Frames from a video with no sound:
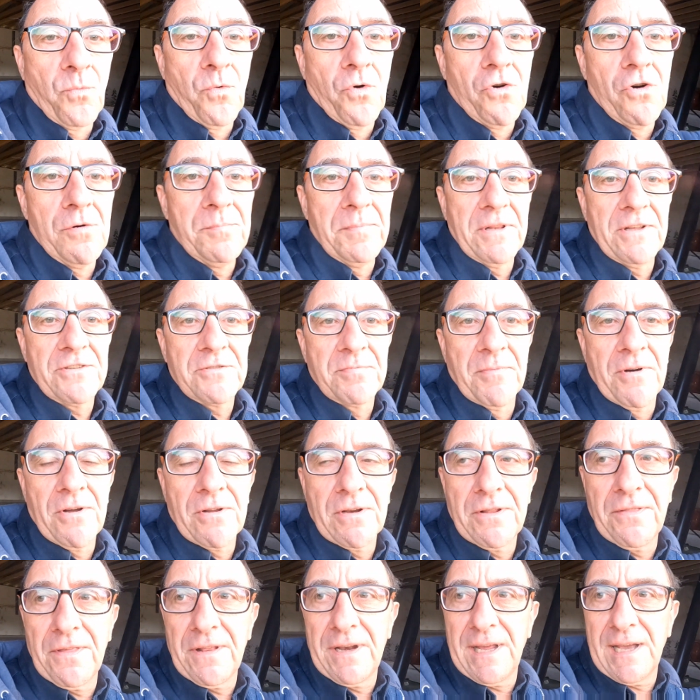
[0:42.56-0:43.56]
warmer this
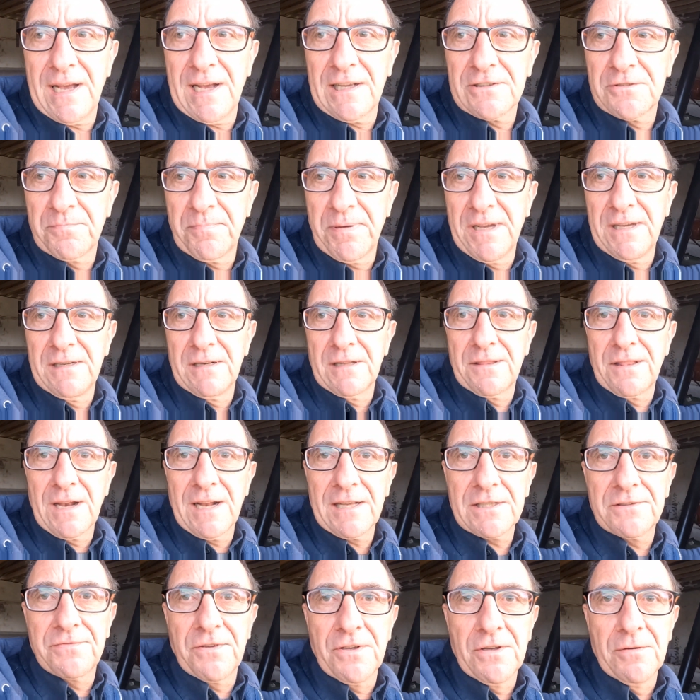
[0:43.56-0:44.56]
morning than it has been the
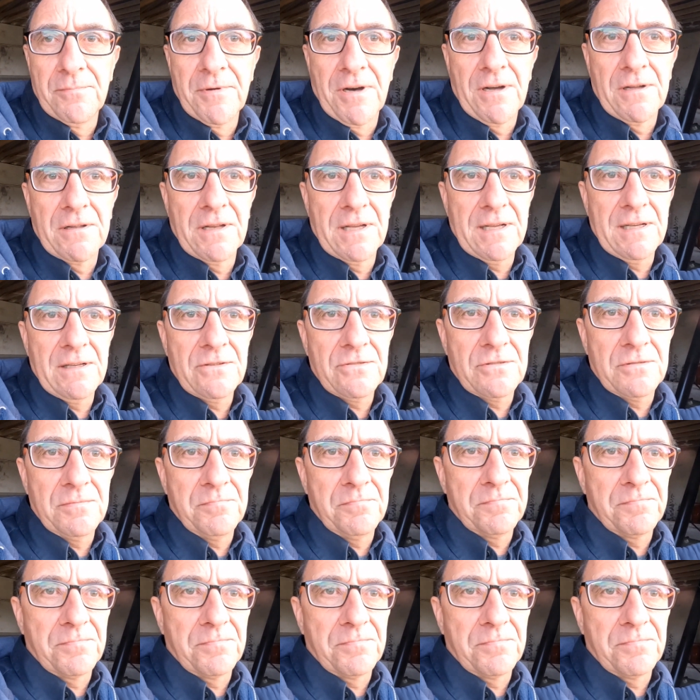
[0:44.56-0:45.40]
last few mornings.